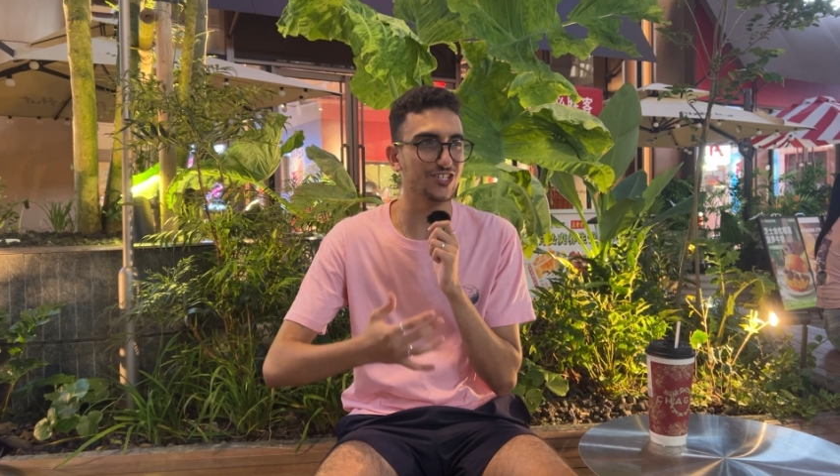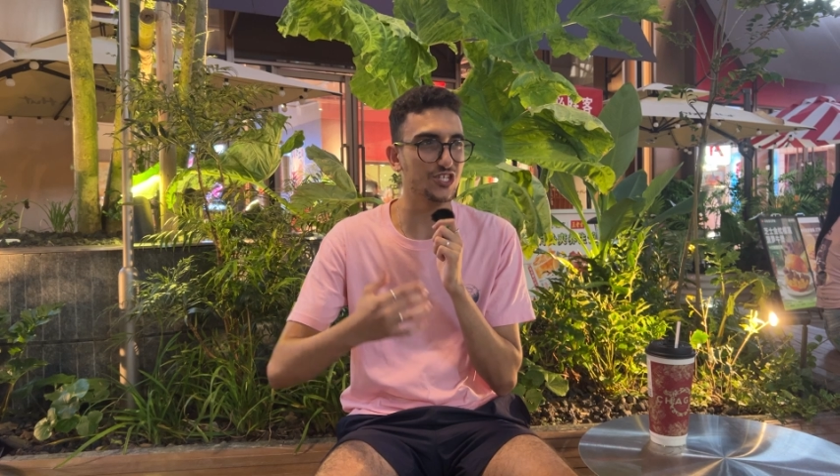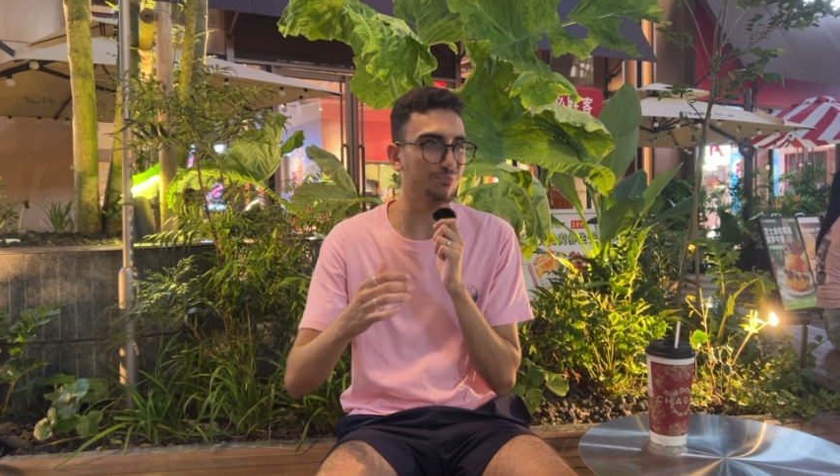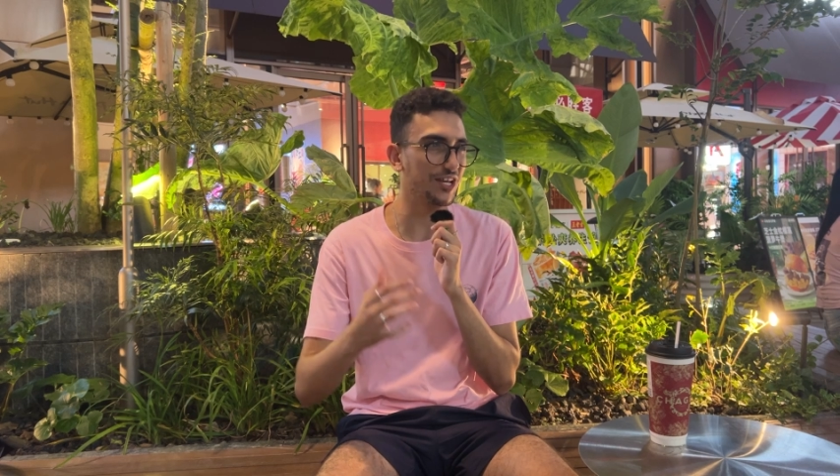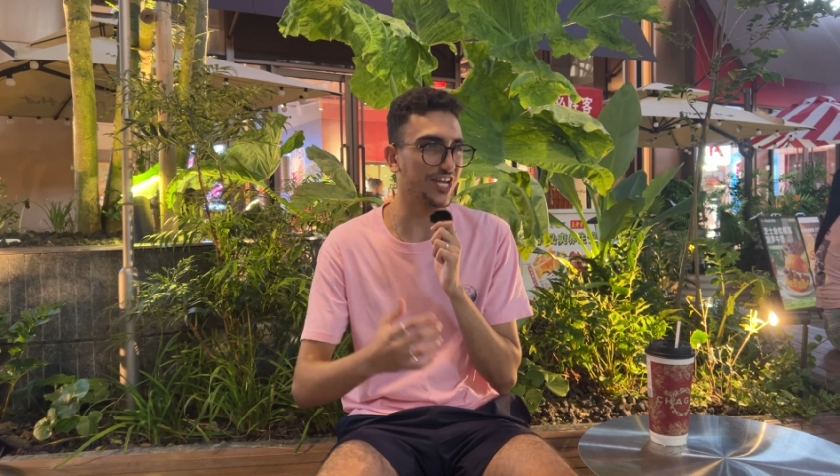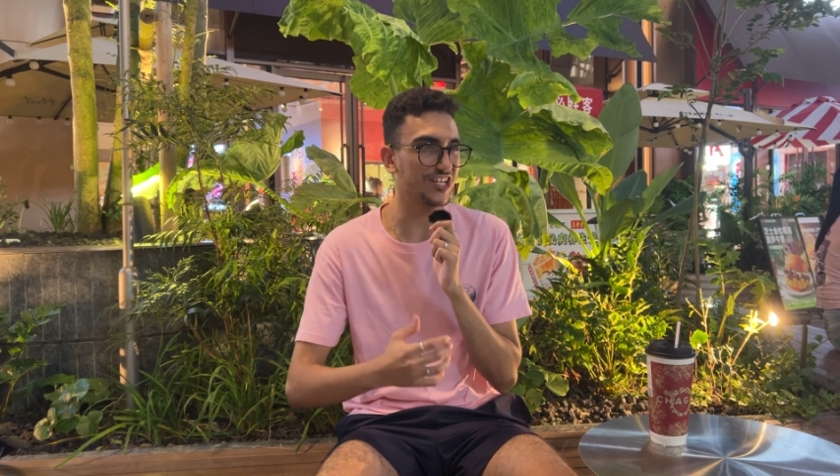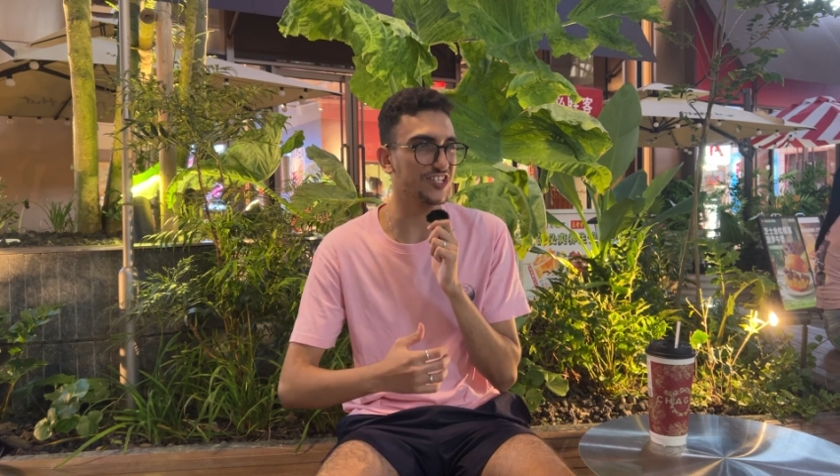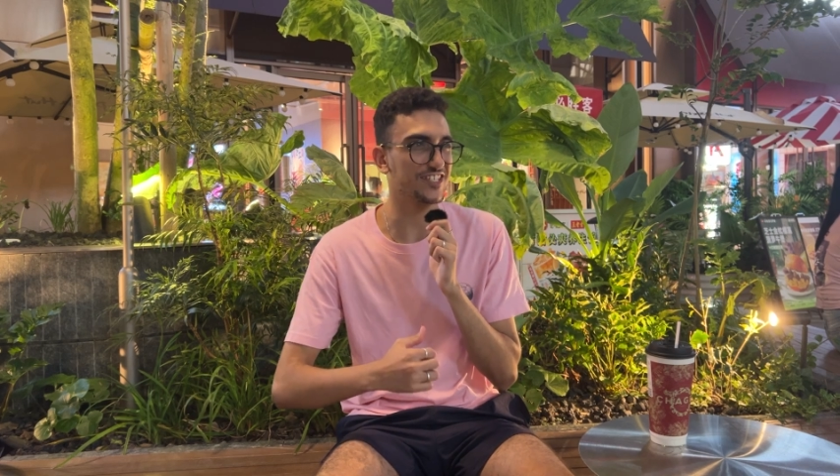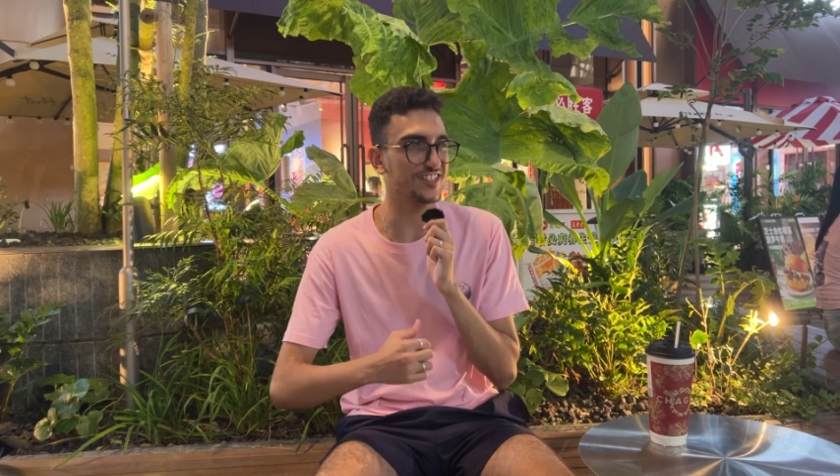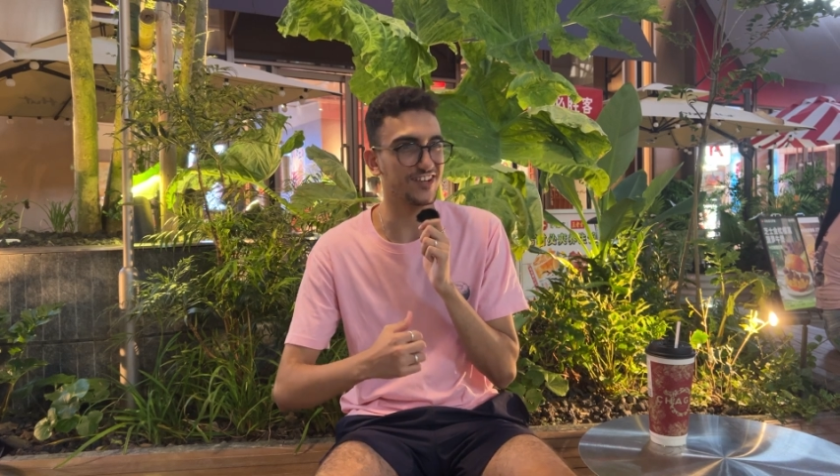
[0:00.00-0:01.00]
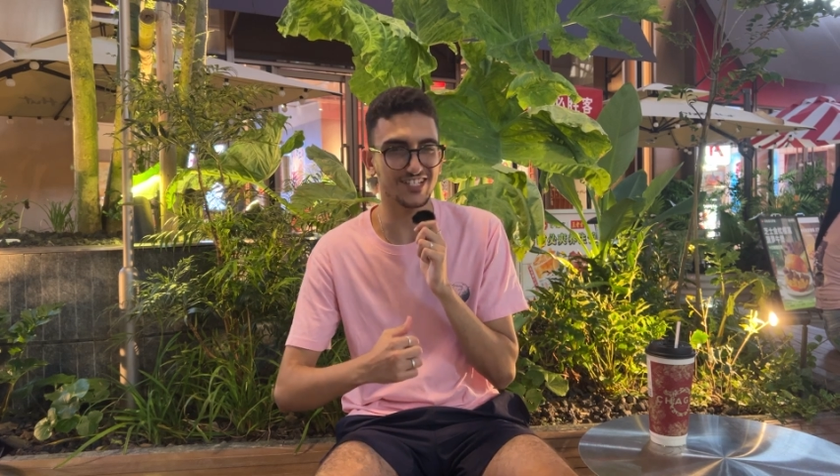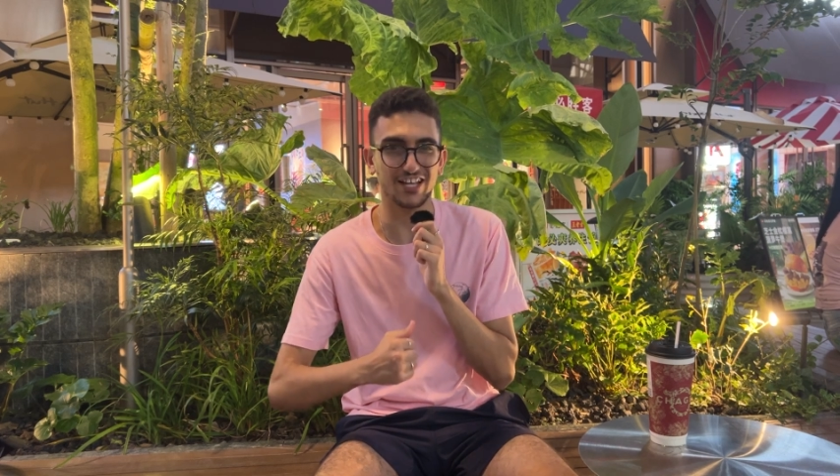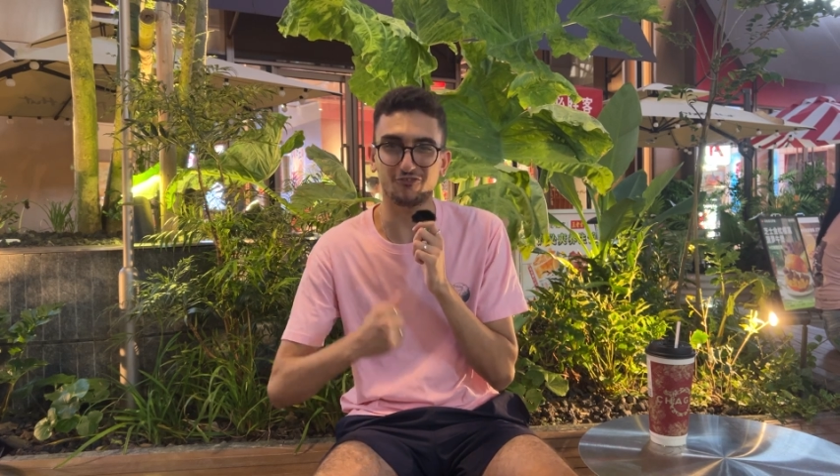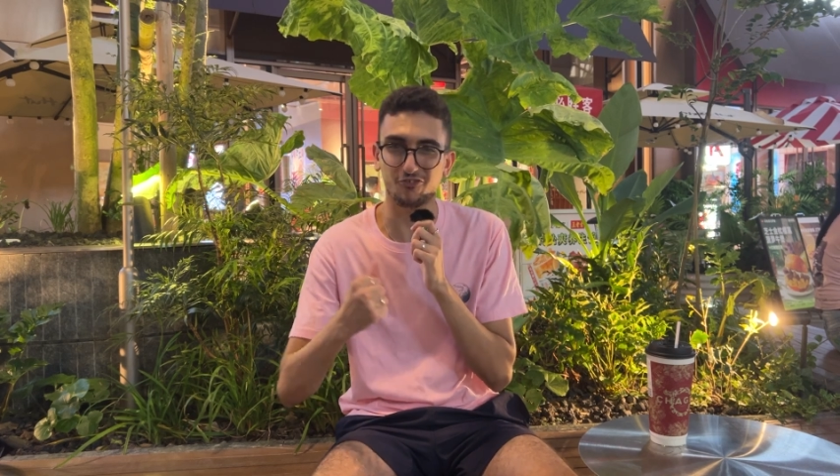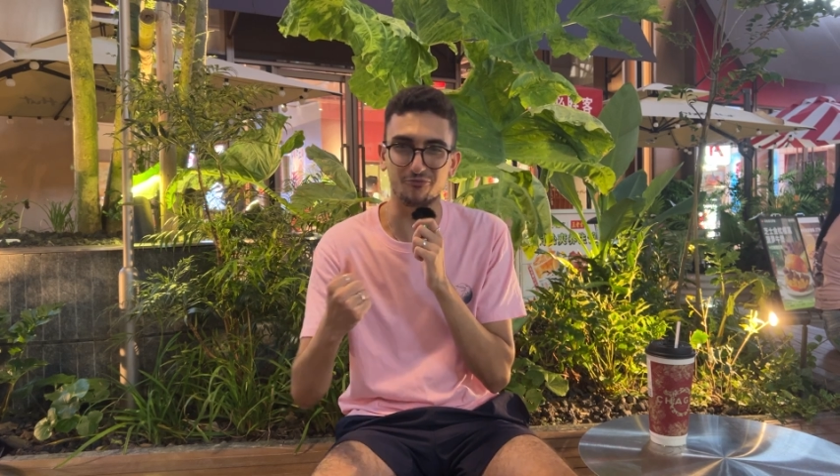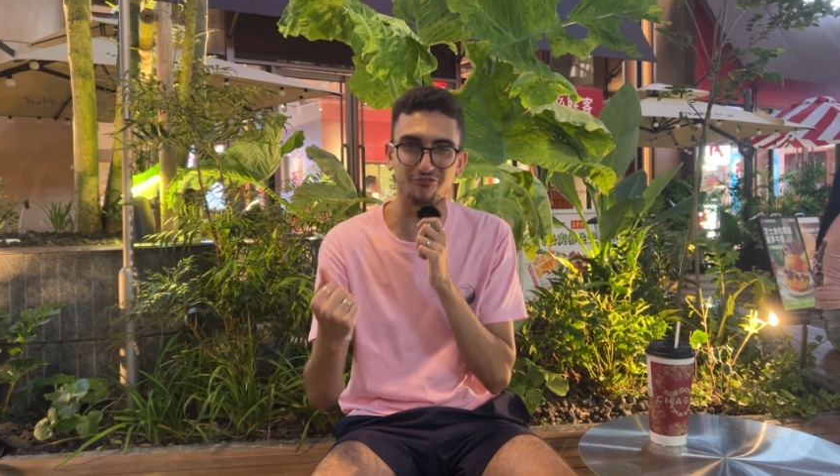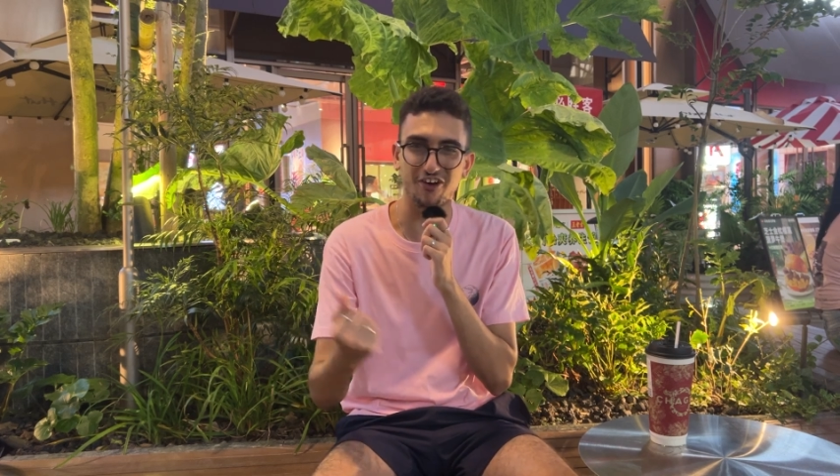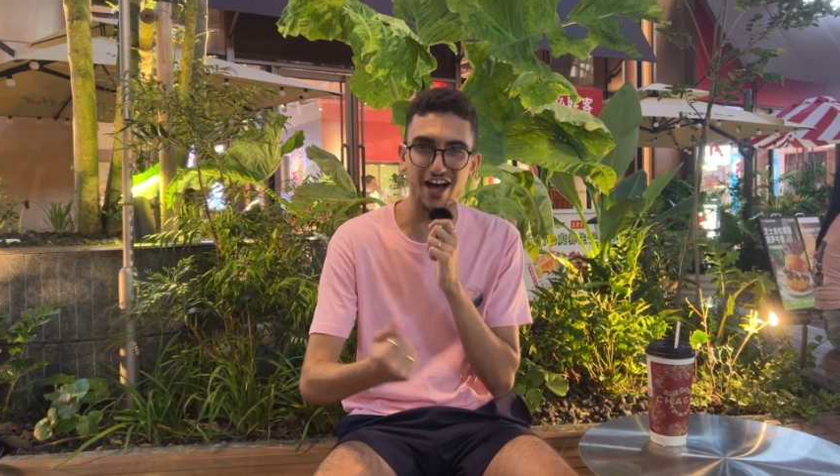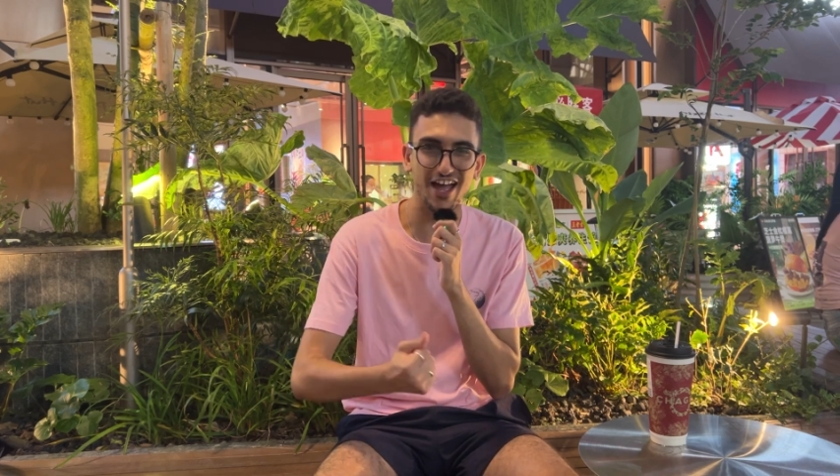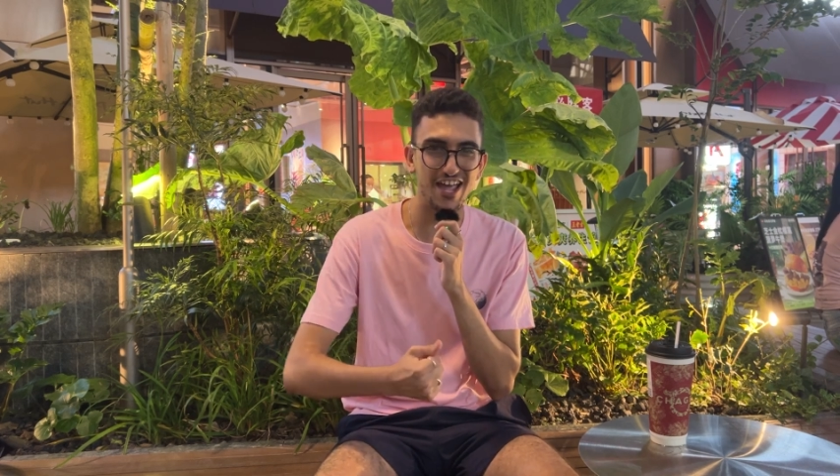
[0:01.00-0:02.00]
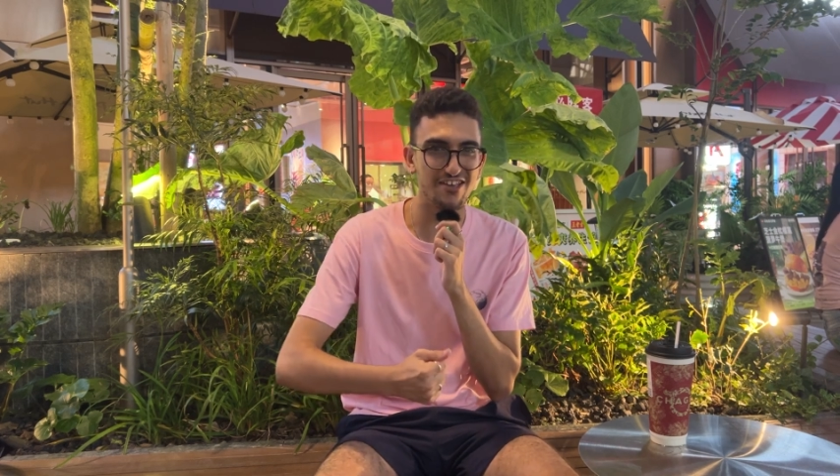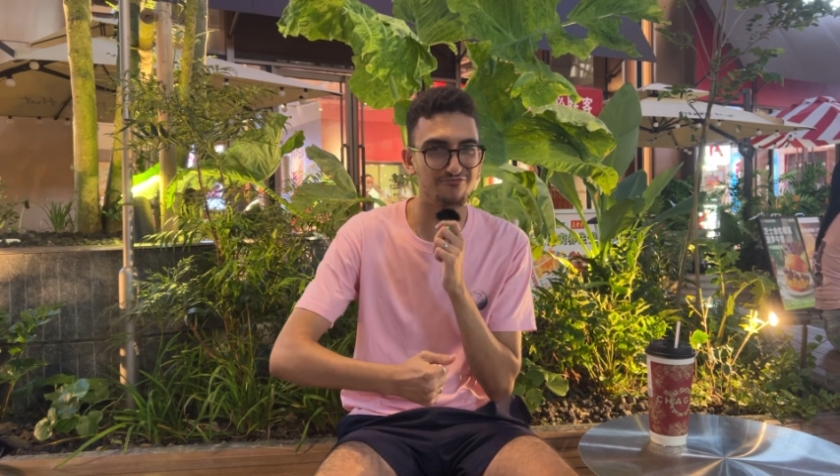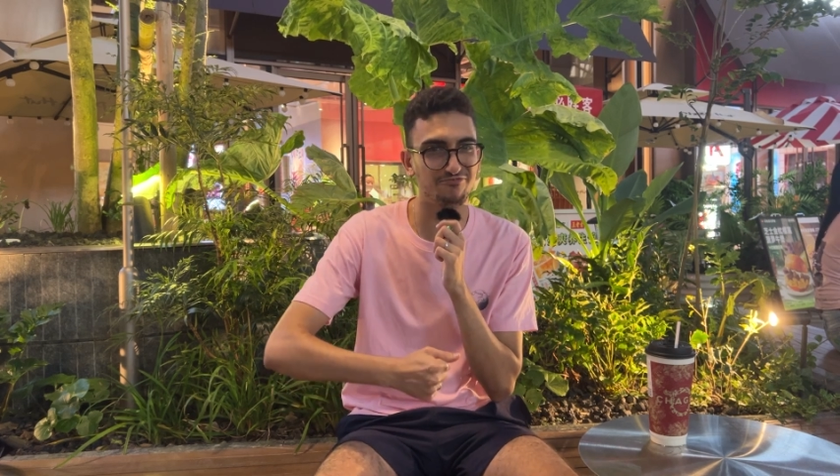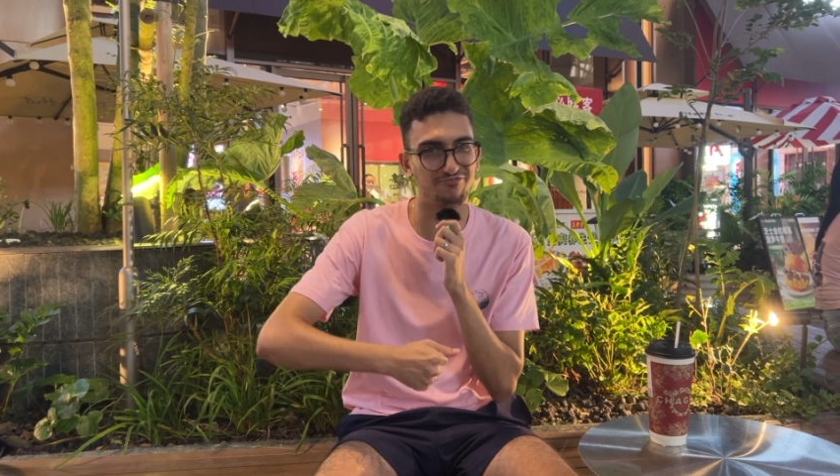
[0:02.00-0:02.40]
deep connection starts like from 5